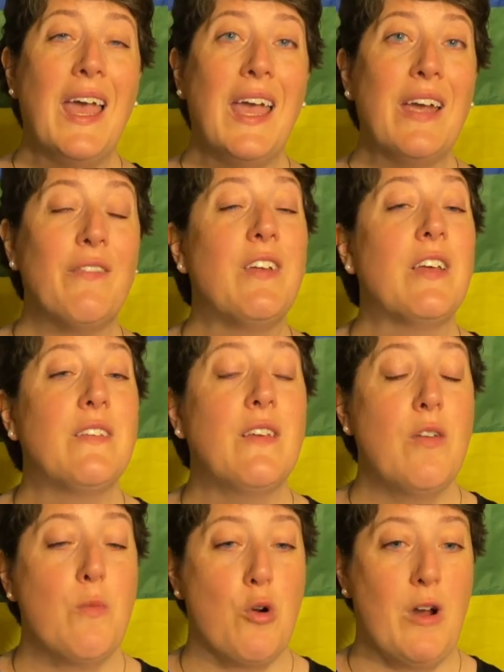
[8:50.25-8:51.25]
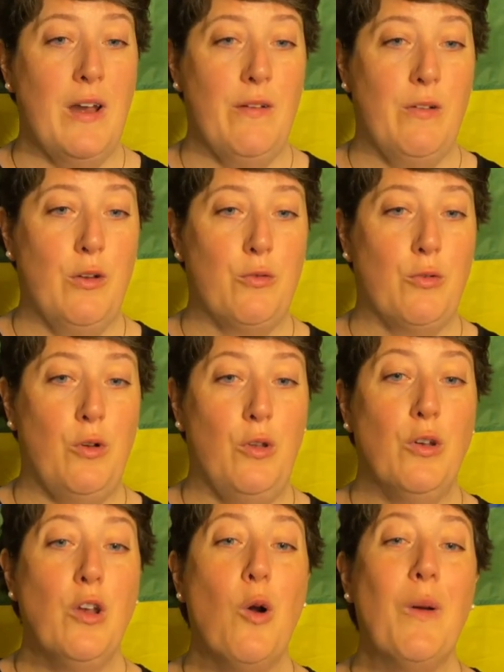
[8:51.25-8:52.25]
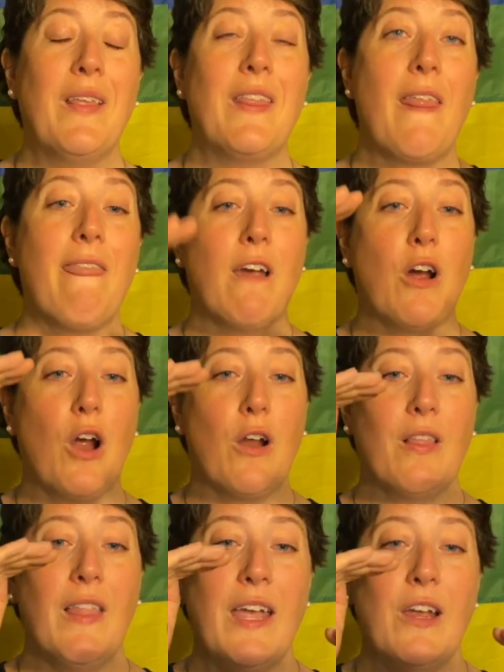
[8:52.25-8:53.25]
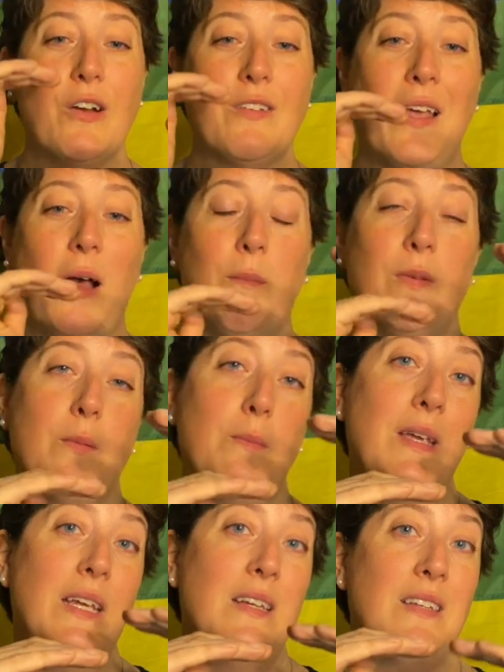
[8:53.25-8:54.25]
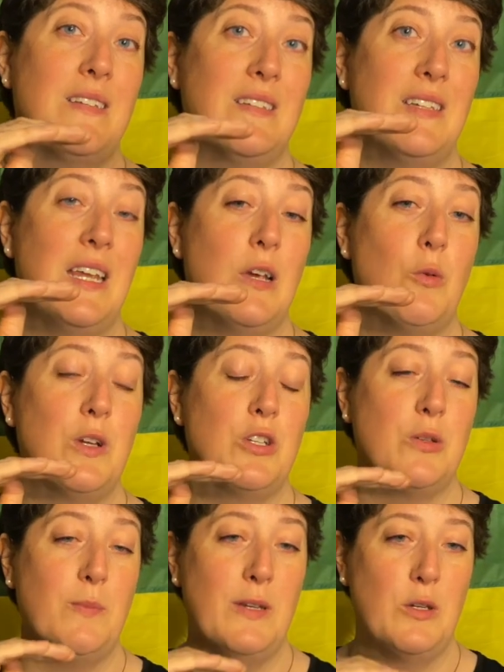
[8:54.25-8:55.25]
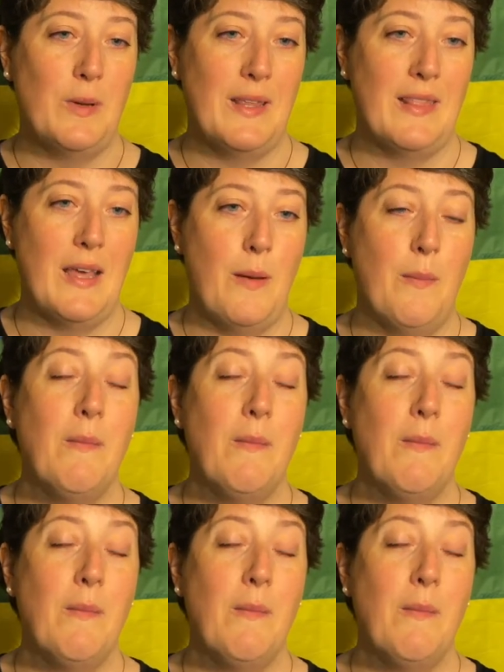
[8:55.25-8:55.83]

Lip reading: it feels even more out of control. Knowing that there are layers helps me distinguish between them.